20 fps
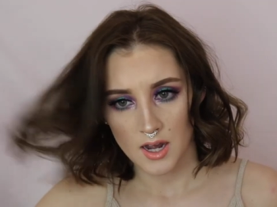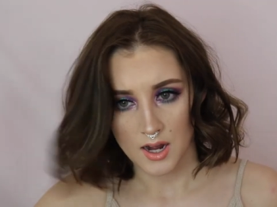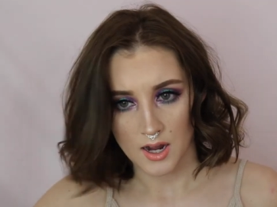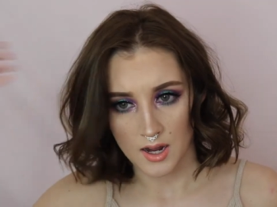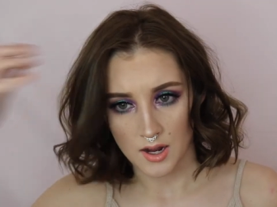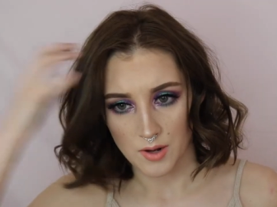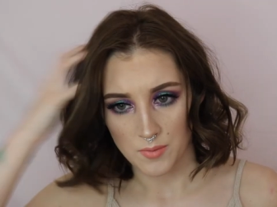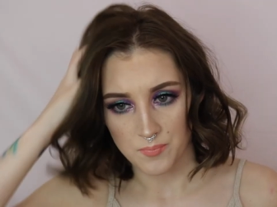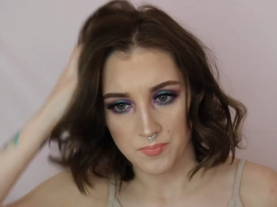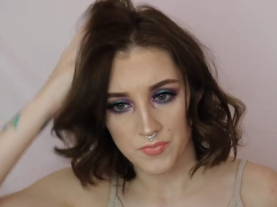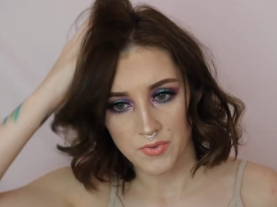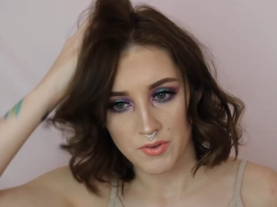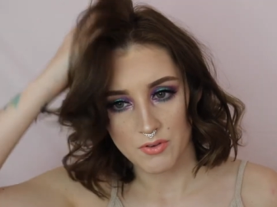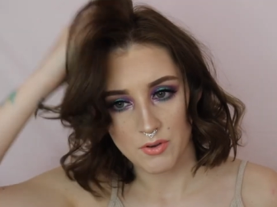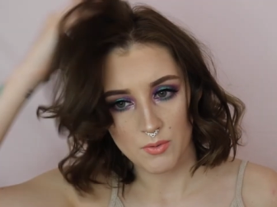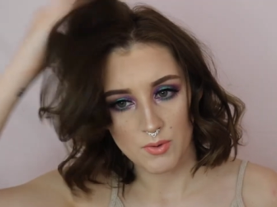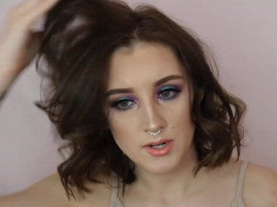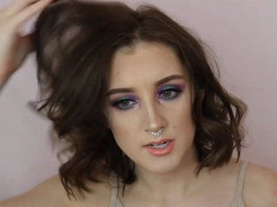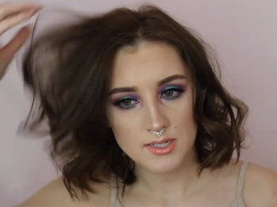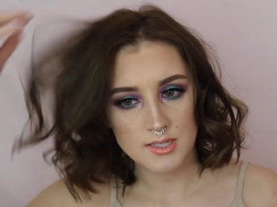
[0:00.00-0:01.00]
If
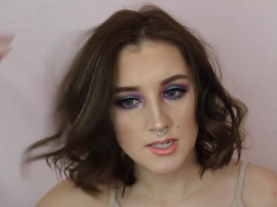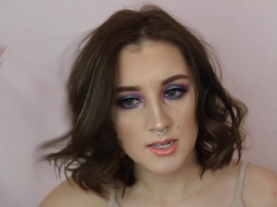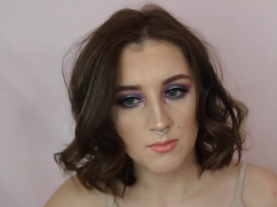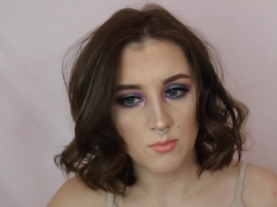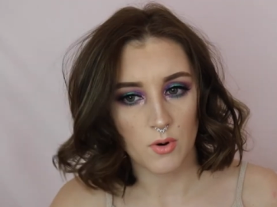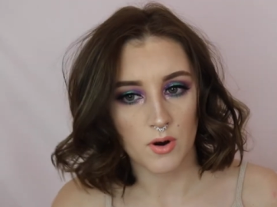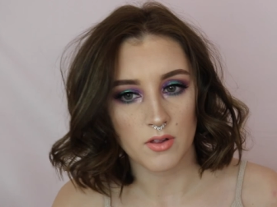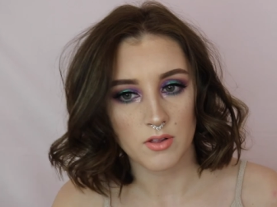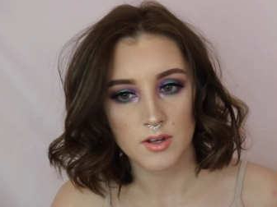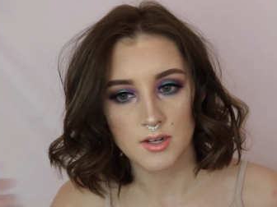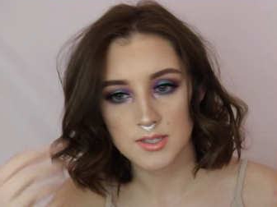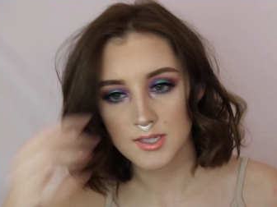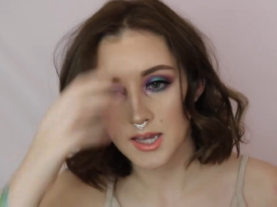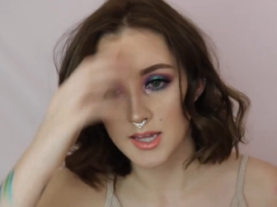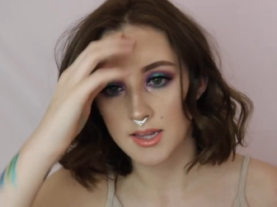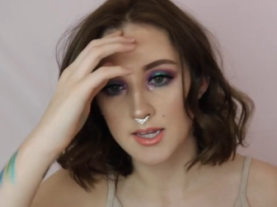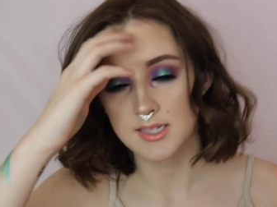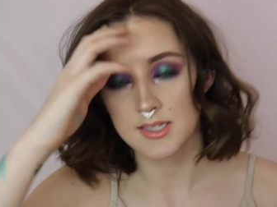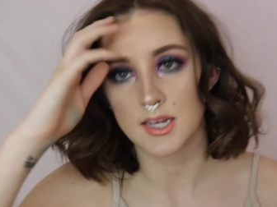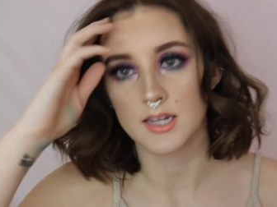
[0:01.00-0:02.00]
you want to see more looks like
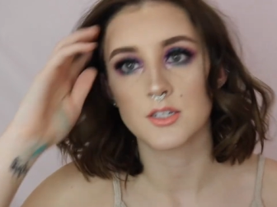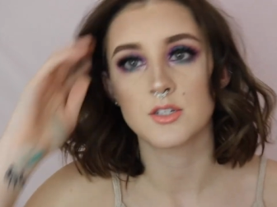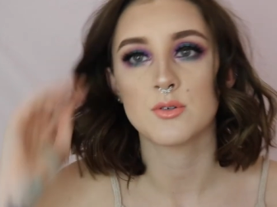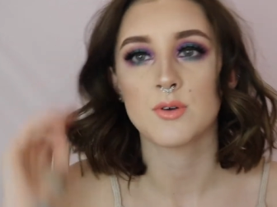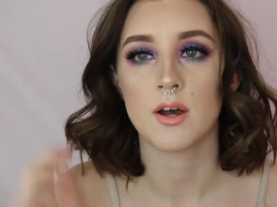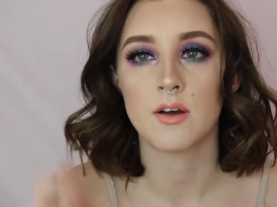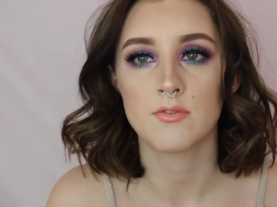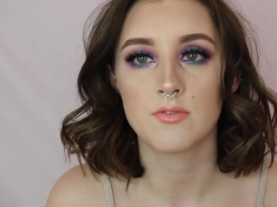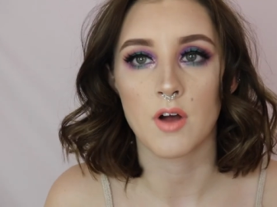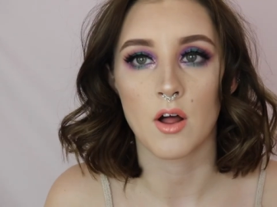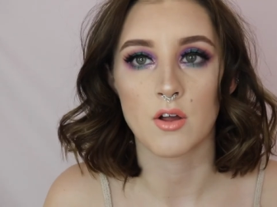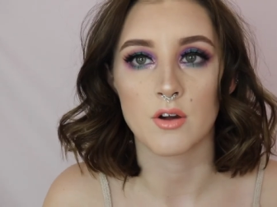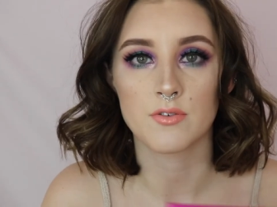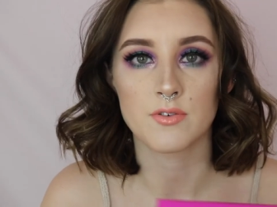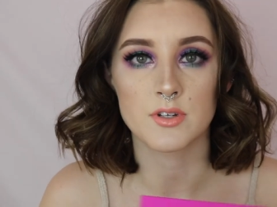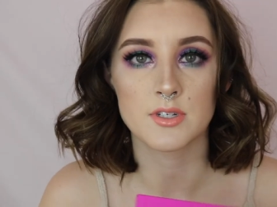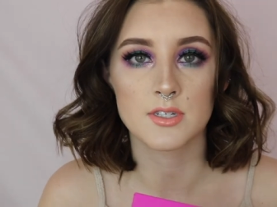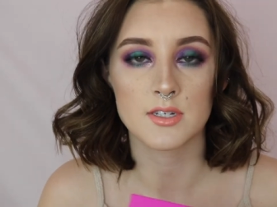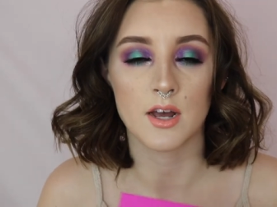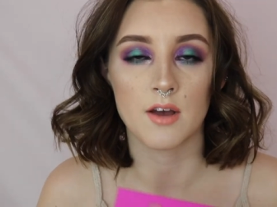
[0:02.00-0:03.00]
this, I do have
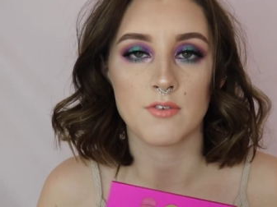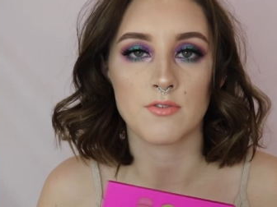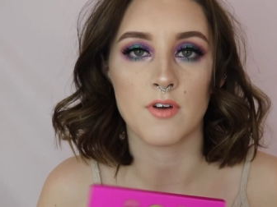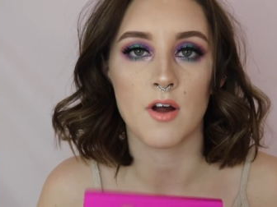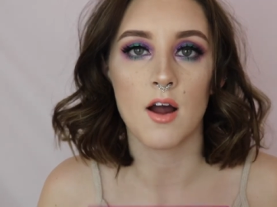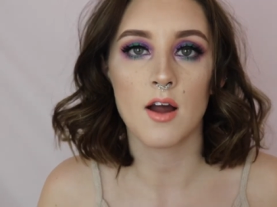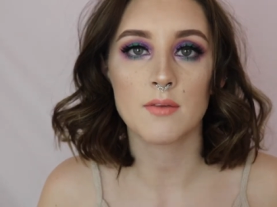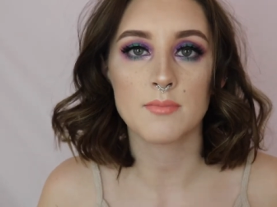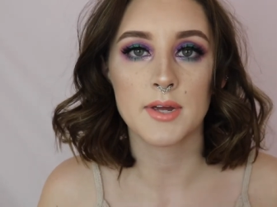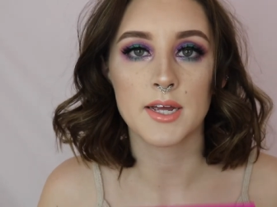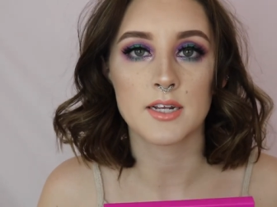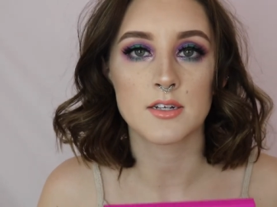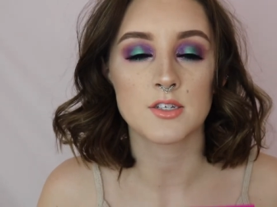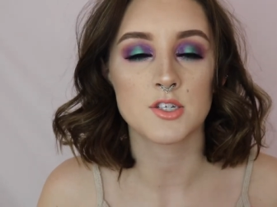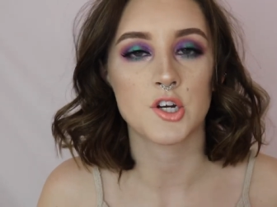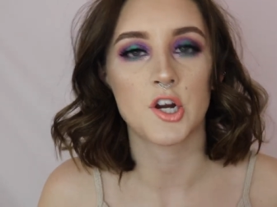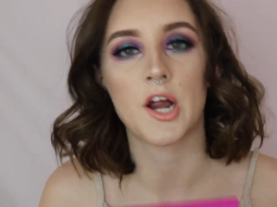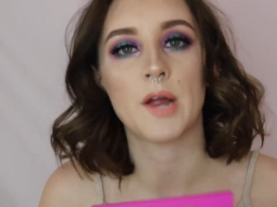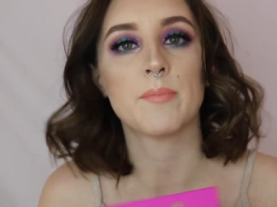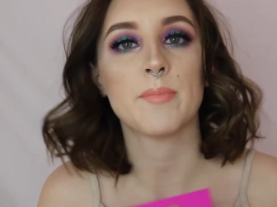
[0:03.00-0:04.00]
colorful stuff on my
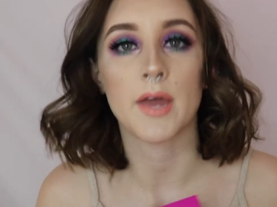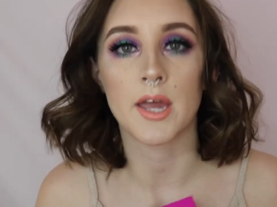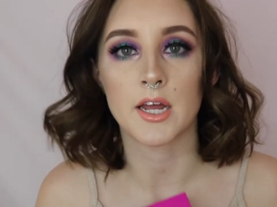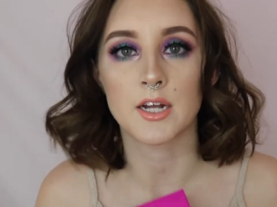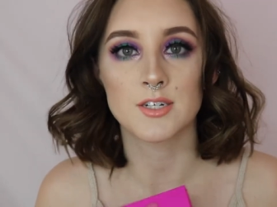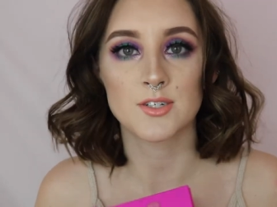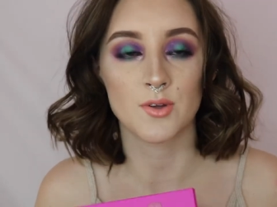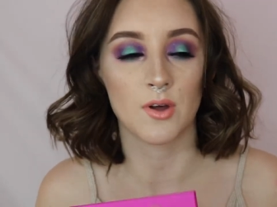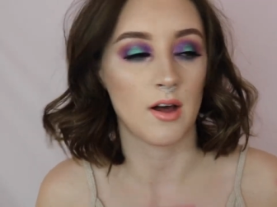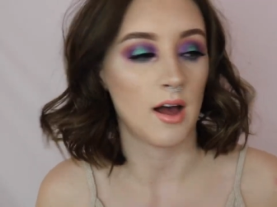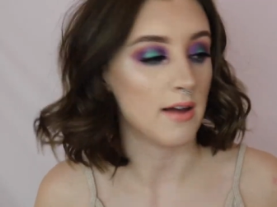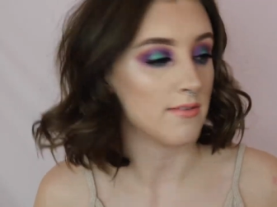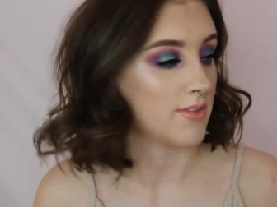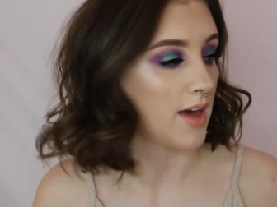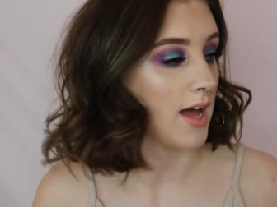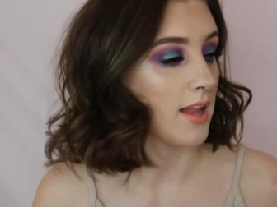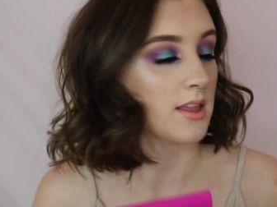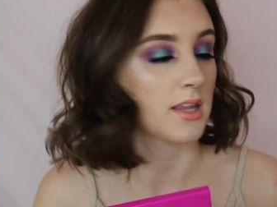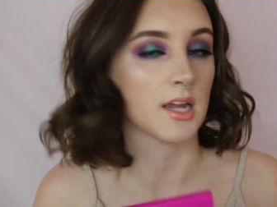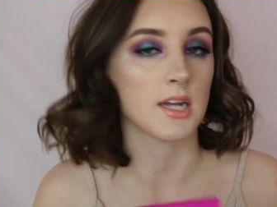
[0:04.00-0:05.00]
Instagram page, so I'll have
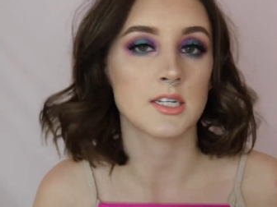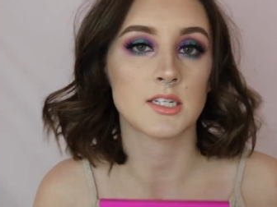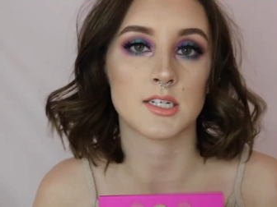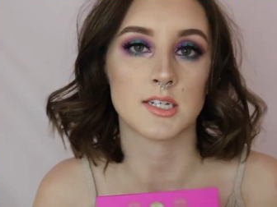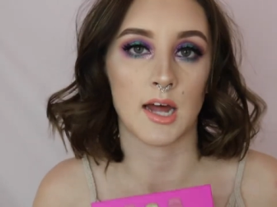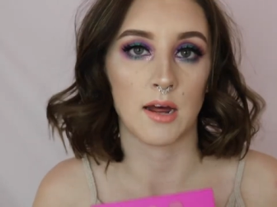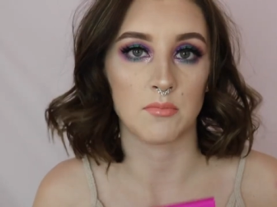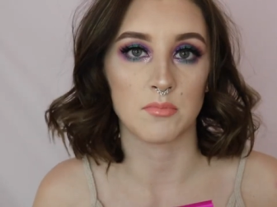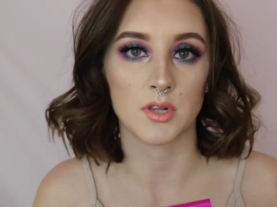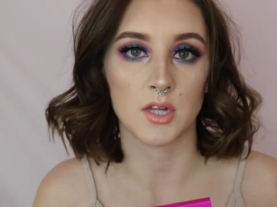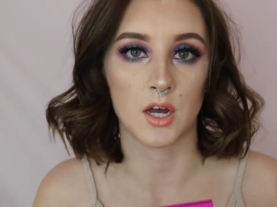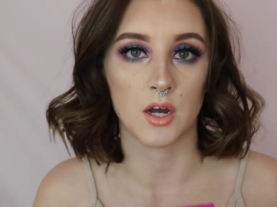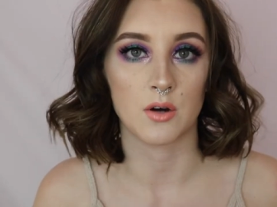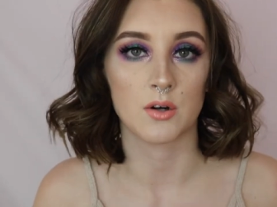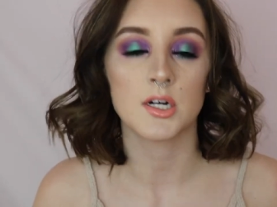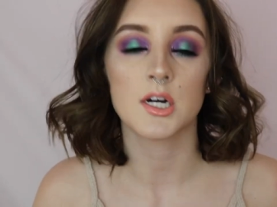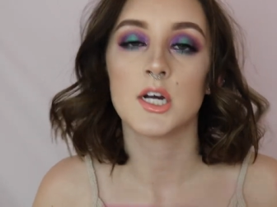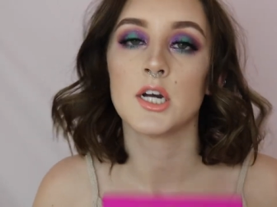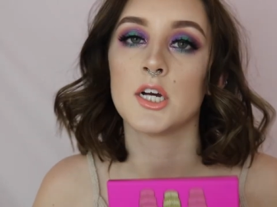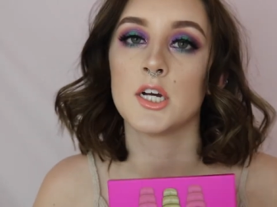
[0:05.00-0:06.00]
that linked down below.